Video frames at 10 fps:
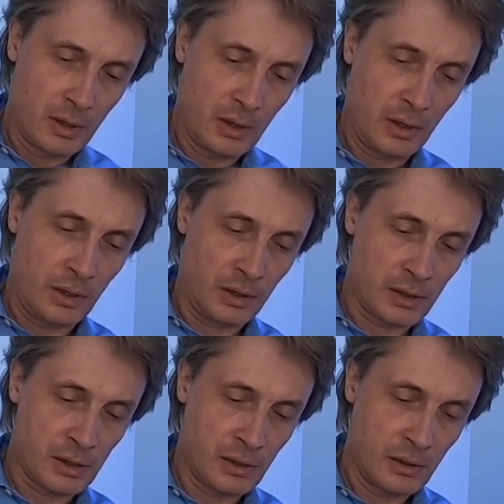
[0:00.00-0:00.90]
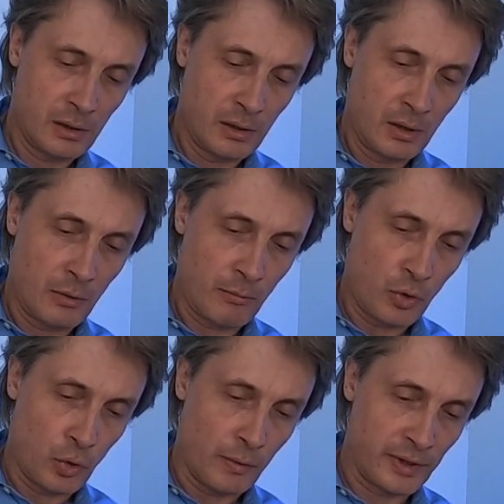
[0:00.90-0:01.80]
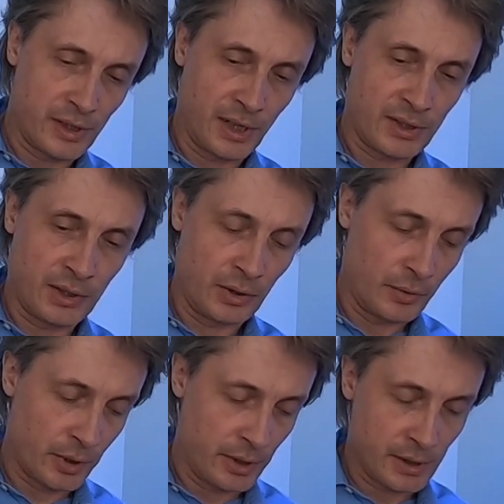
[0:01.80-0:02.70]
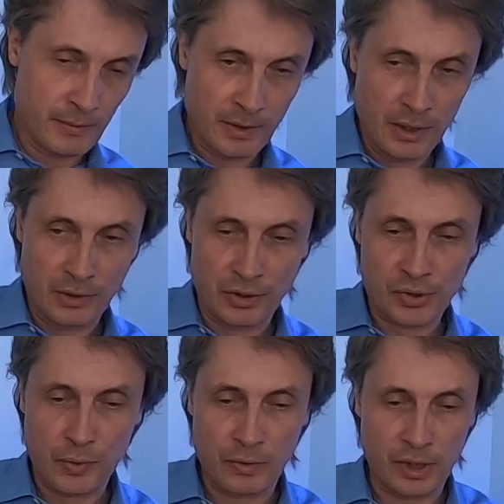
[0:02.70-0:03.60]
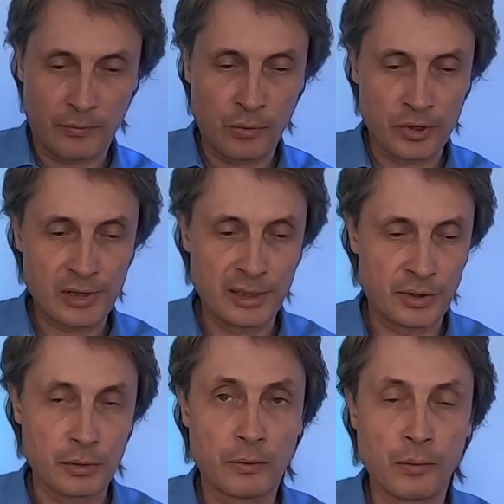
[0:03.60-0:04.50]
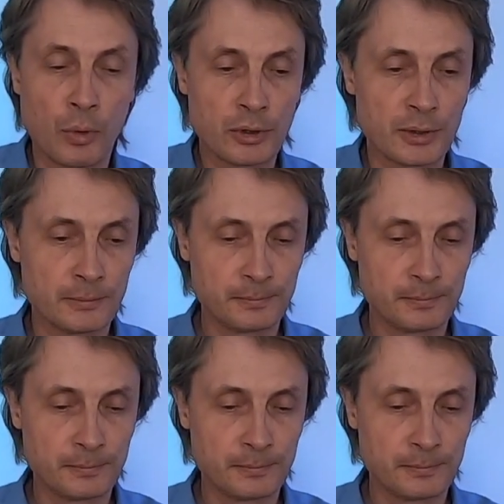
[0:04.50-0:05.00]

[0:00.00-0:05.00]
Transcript: is over 60 degrees, the 4th liter of water.